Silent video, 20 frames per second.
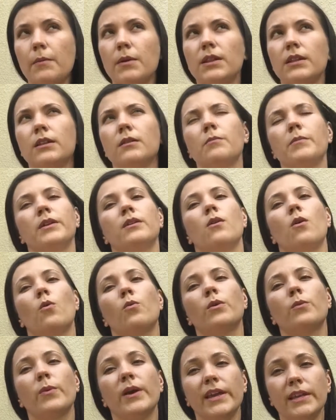little bit
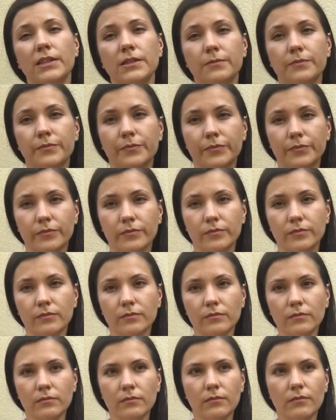overweight,
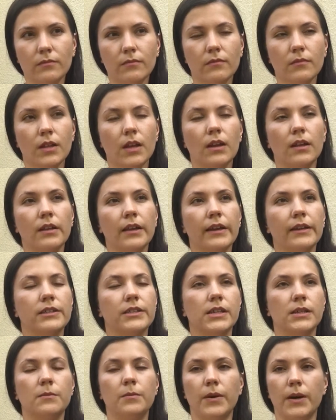like
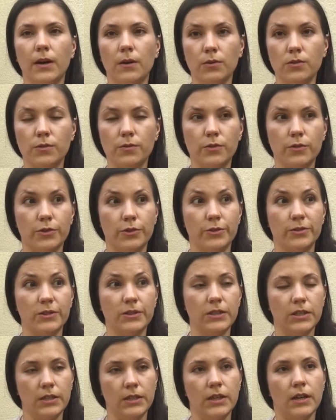10 pounds for
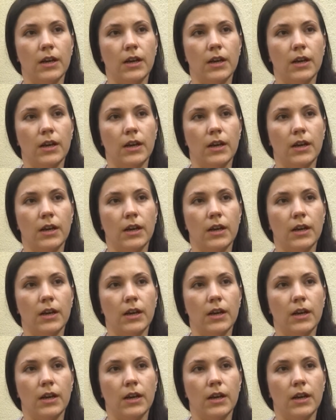sure.